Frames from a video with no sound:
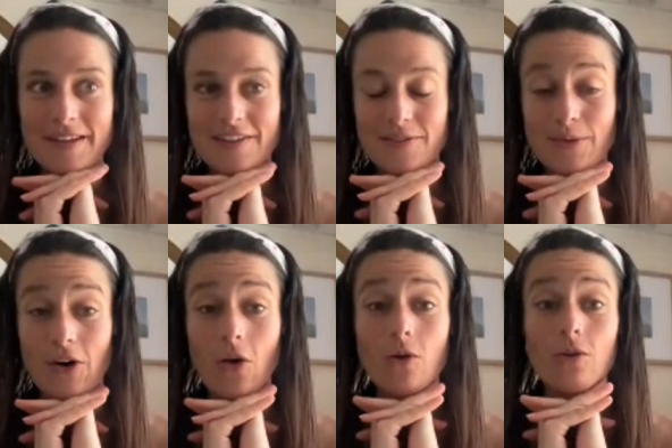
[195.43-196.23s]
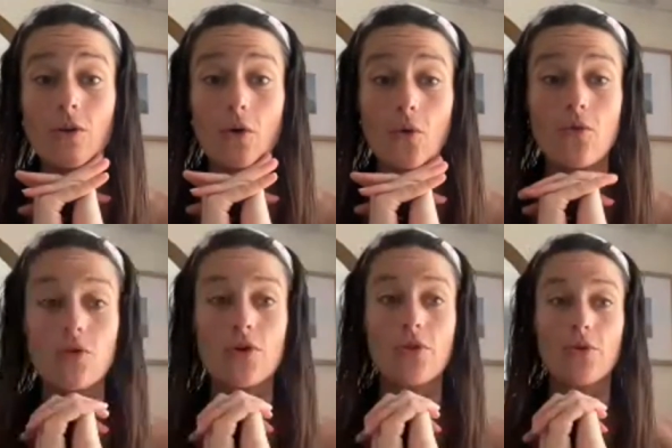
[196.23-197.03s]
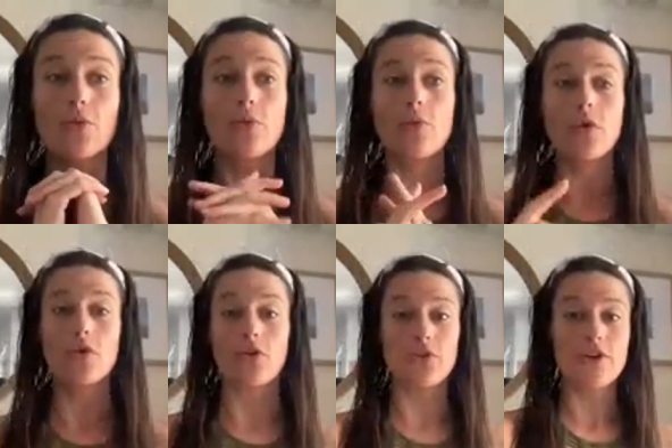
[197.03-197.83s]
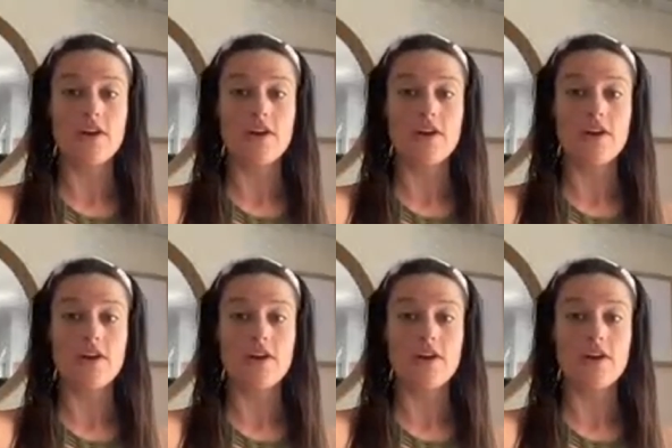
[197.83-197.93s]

from all over the world.